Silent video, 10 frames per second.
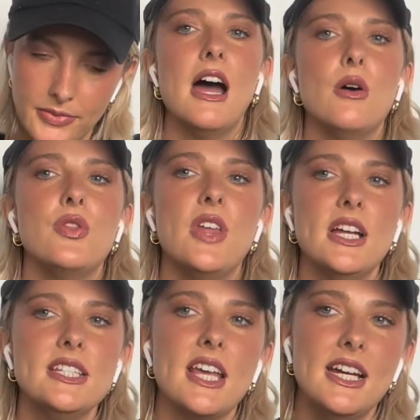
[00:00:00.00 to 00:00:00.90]
Now
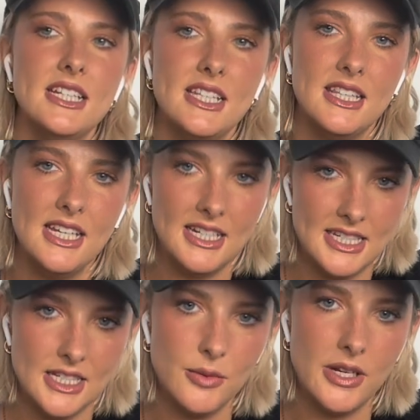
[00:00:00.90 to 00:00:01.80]
that's the
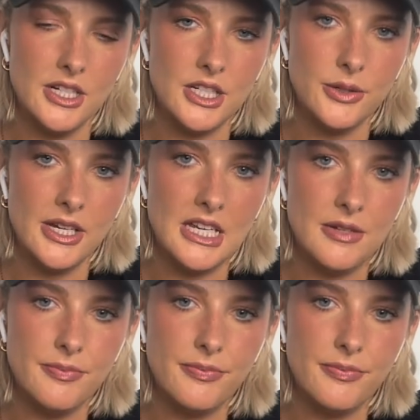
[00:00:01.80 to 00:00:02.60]
ideal way to do it,